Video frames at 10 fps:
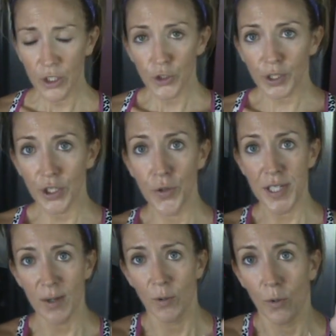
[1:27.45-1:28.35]
You can
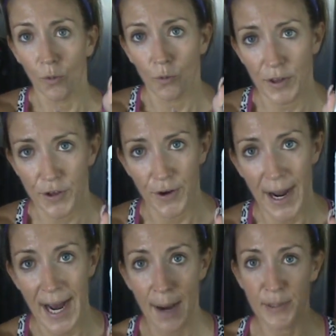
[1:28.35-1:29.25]
use it with your
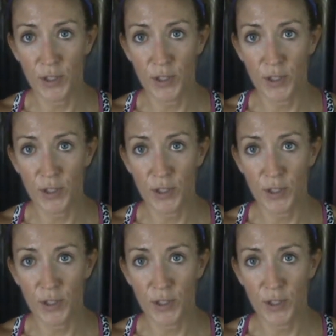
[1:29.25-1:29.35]
app.